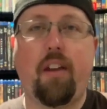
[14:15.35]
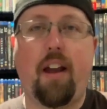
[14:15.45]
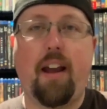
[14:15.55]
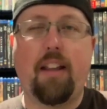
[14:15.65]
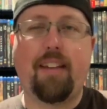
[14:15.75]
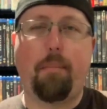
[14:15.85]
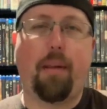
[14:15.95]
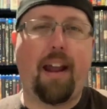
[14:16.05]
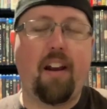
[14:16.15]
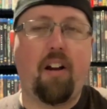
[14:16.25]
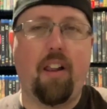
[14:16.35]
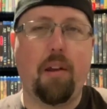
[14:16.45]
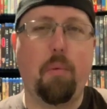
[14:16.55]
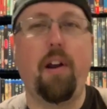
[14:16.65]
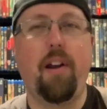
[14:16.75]
It's at Planet
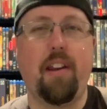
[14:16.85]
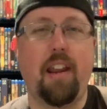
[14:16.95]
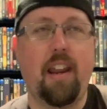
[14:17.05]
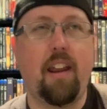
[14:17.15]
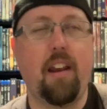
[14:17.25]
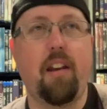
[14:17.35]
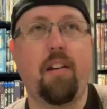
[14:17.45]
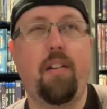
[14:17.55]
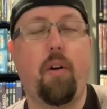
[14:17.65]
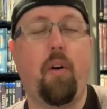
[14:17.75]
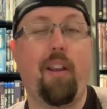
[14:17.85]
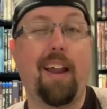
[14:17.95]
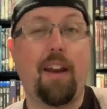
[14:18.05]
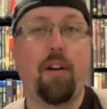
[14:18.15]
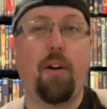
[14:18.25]
Hollywood in
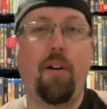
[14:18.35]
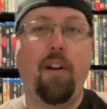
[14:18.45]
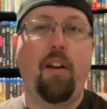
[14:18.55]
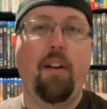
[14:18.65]
Orlando,